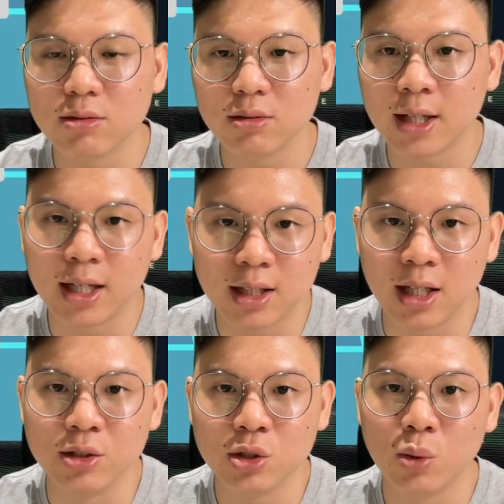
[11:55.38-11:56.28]
kind of
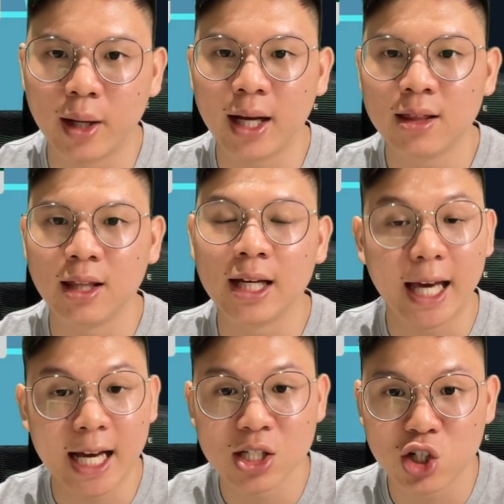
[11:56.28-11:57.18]
tells you what I think
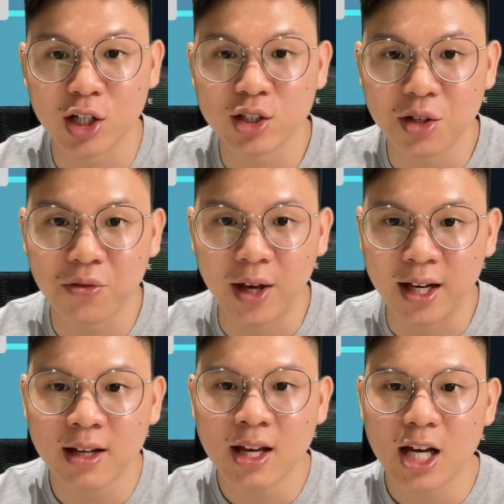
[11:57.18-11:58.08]
as a Chelsea
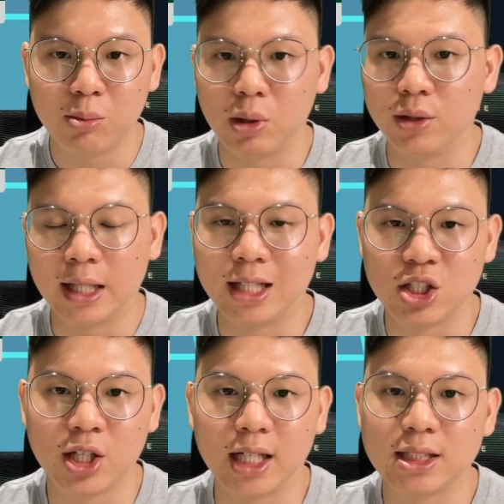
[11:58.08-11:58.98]
fan about Nicholas
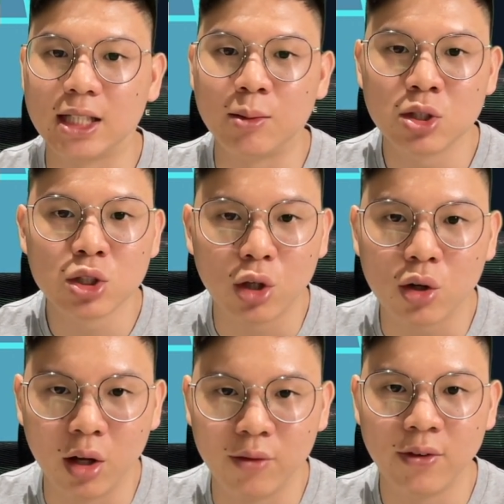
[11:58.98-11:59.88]
Jackson. I'm just not
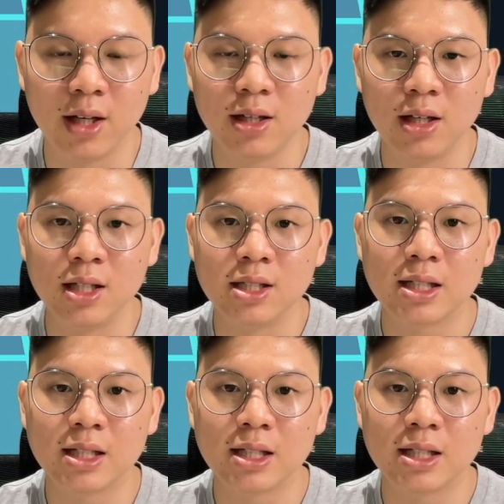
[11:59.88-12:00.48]
confident he's